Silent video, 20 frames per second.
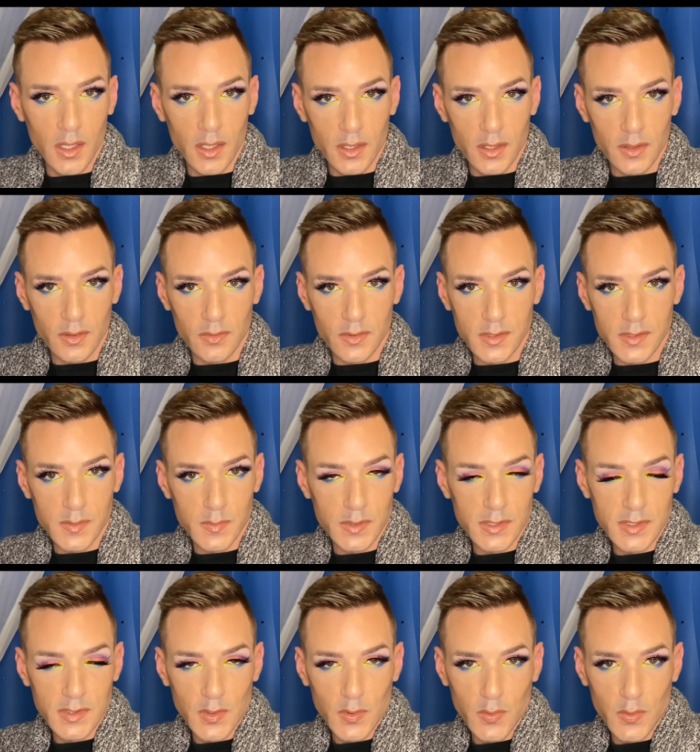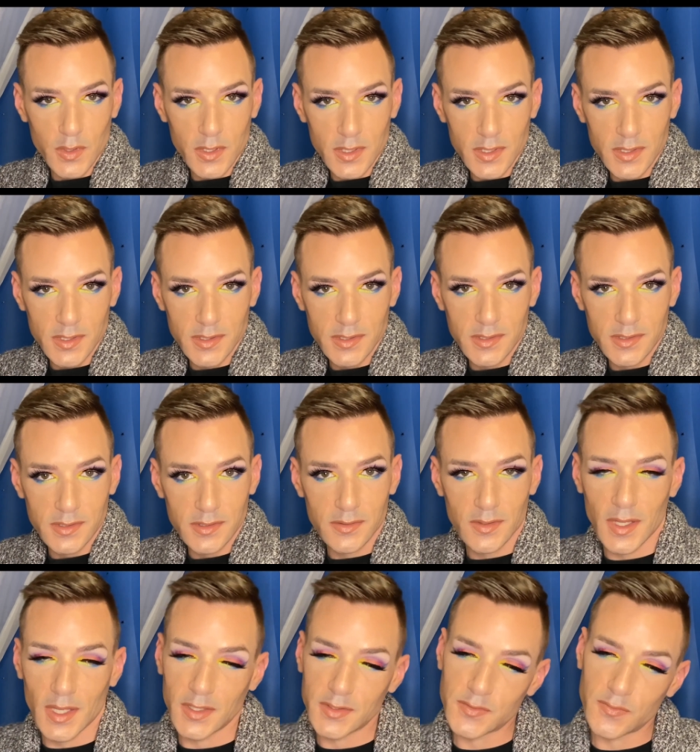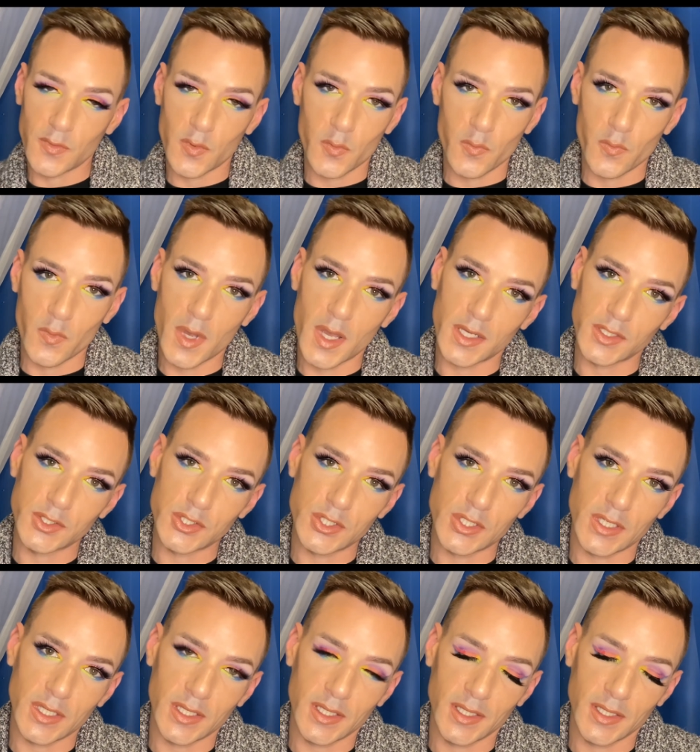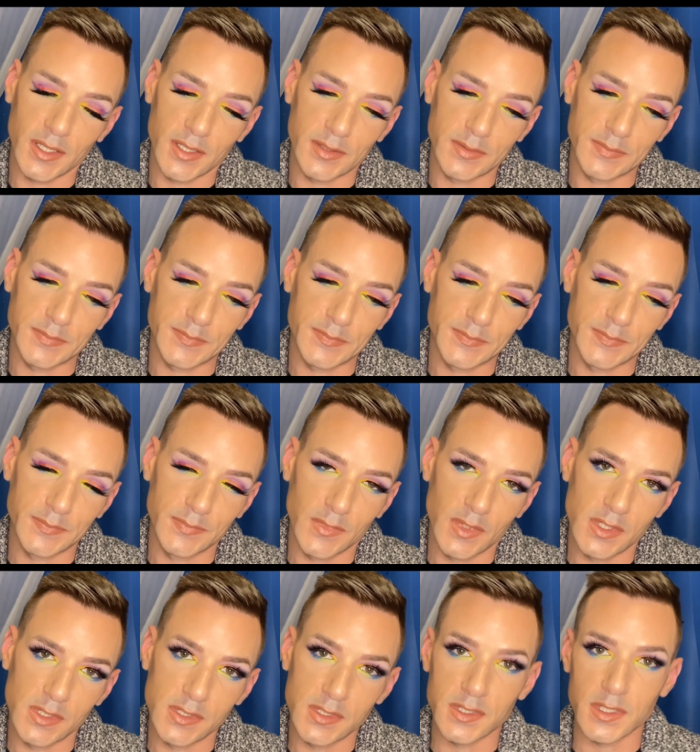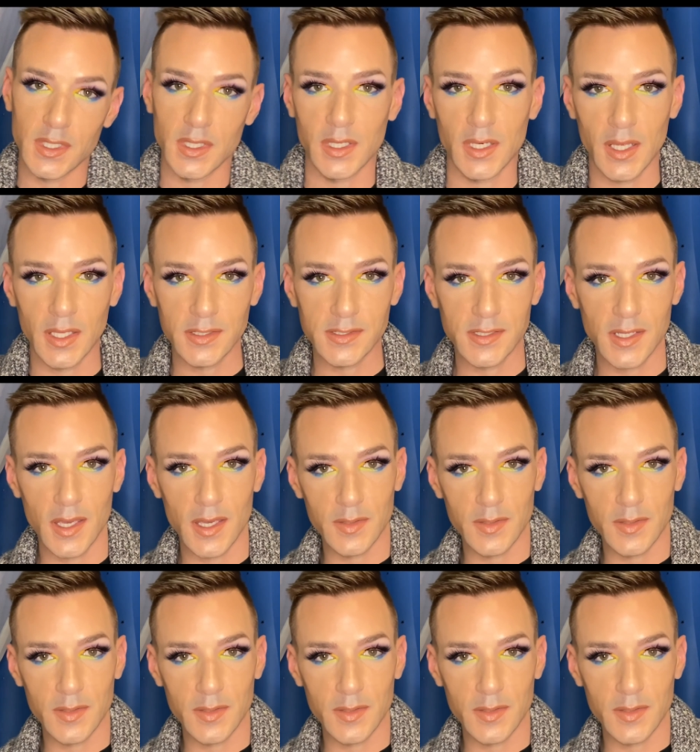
This was Chris. Thanks for watching. See you next time.